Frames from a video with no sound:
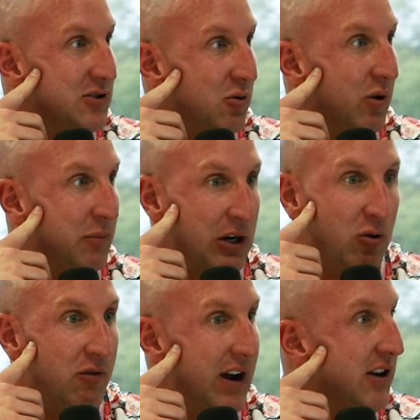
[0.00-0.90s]
And so one of my
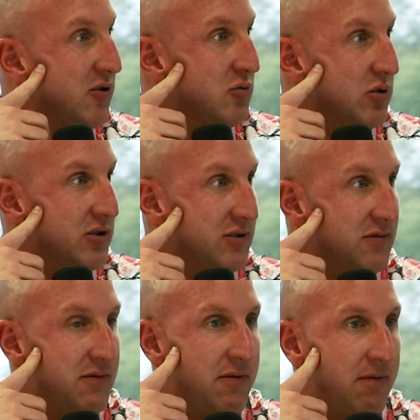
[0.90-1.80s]
core values was
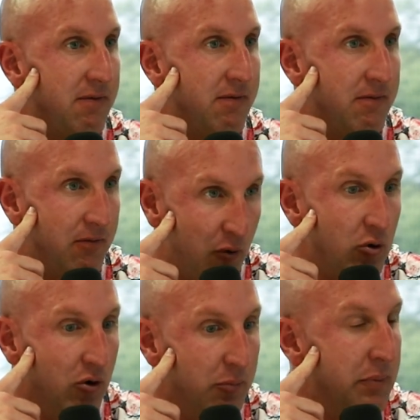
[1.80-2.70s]

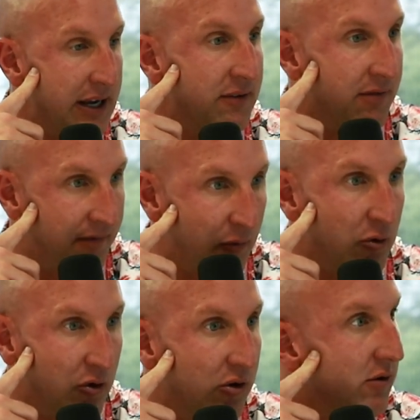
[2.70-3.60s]
being
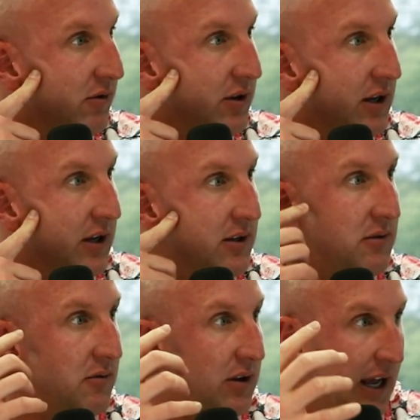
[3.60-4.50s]
frugal.
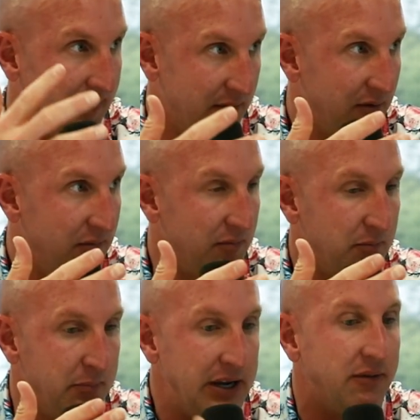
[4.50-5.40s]
And
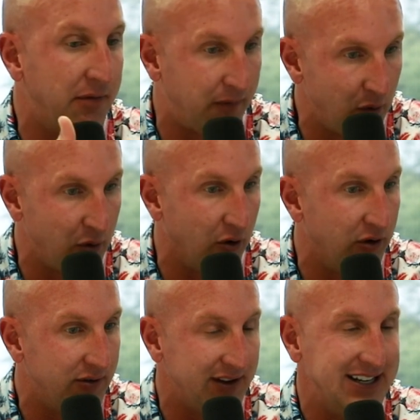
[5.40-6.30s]
being
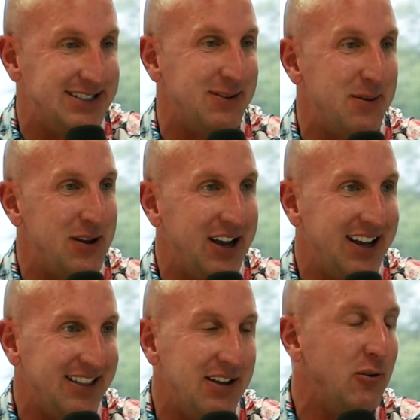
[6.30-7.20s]
frugal is
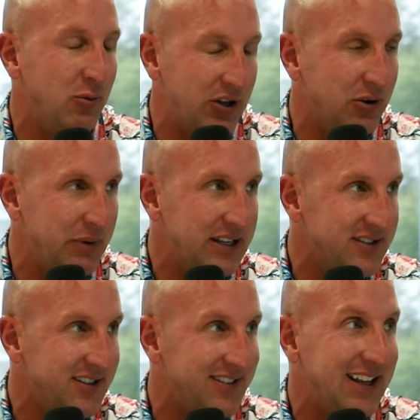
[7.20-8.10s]
living within your
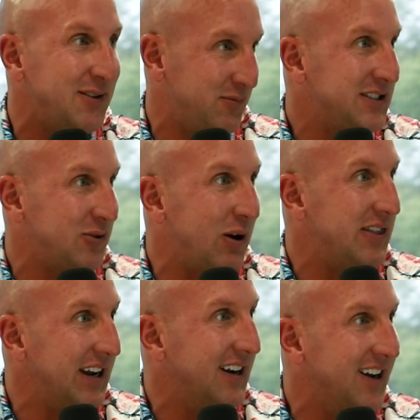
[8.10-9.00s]
means. That's a great thing.